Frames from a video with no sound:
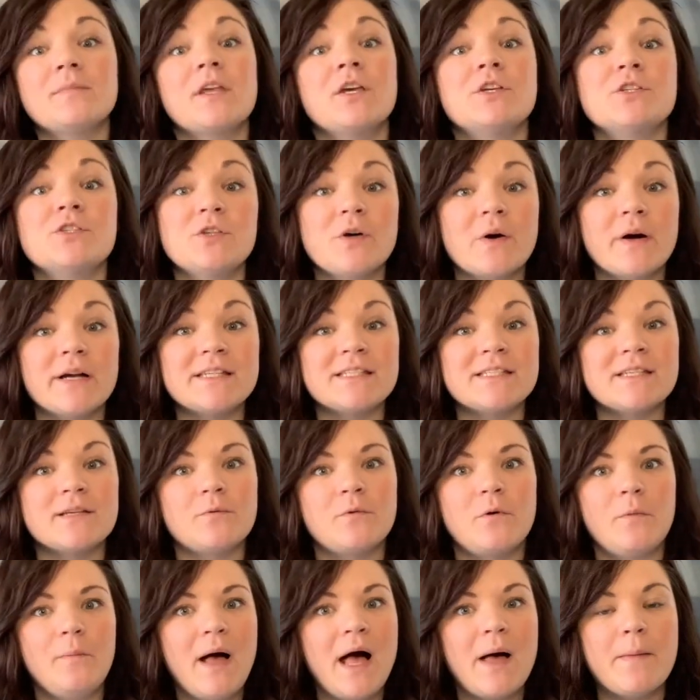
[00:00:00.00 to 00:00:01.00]
So I said,
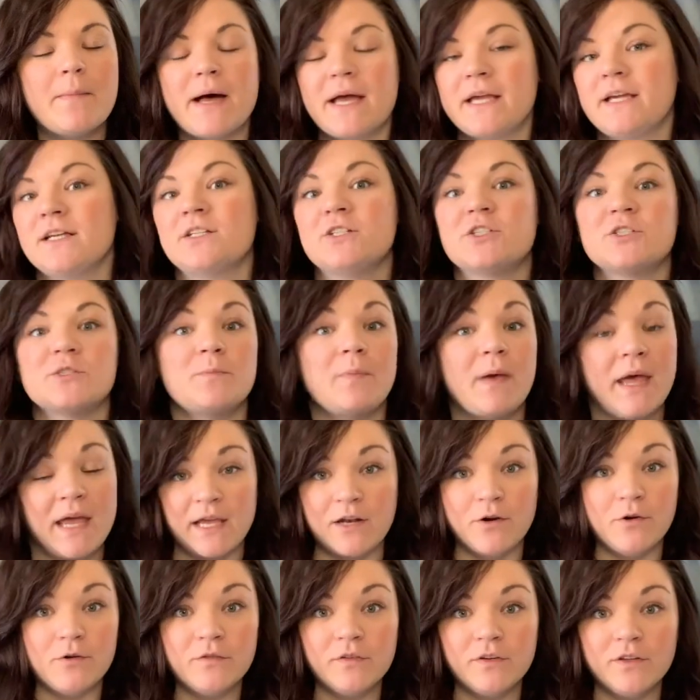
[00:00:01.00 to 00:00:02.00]
well, Mom, I can just
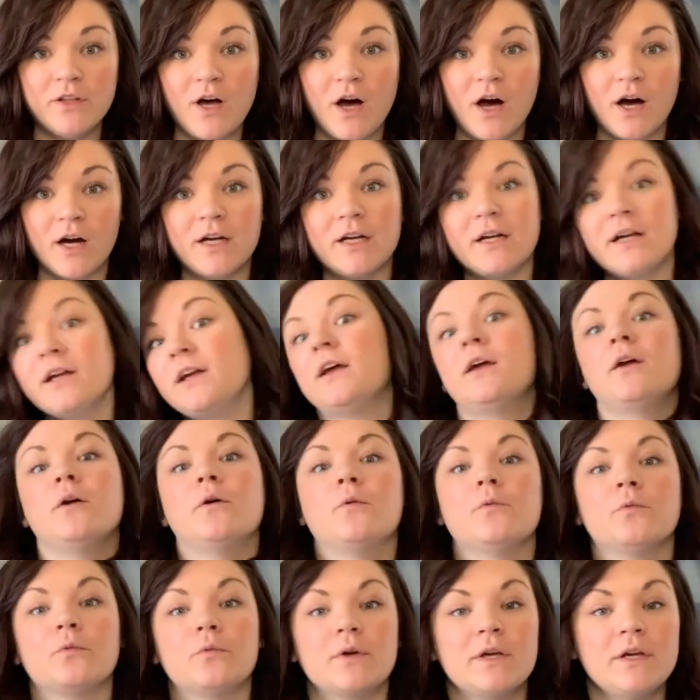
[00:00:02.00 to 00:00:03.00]
paint over the heart,
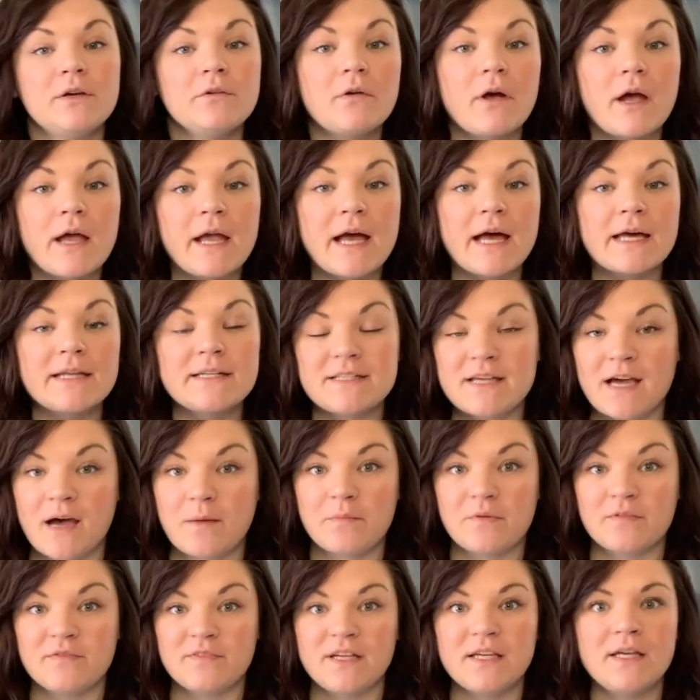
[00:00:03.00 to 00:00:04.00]
rewrite on top
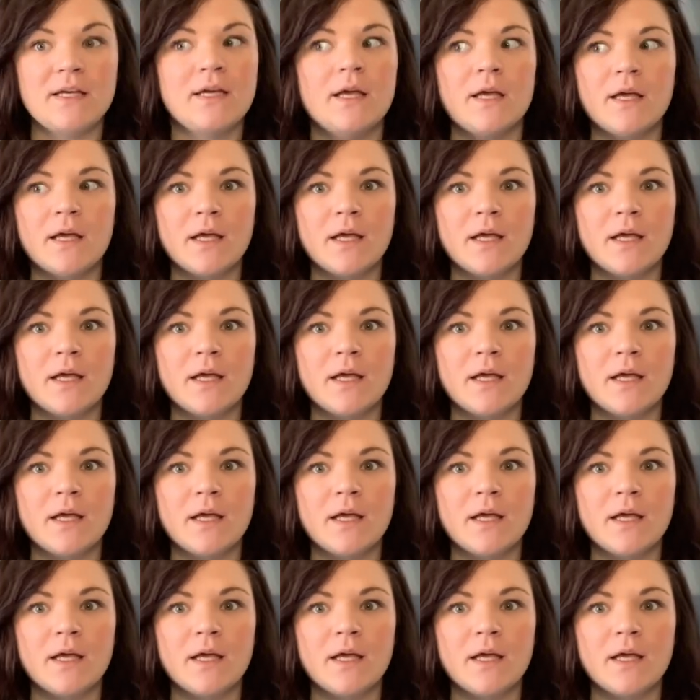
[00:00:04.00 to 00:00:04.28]
of it,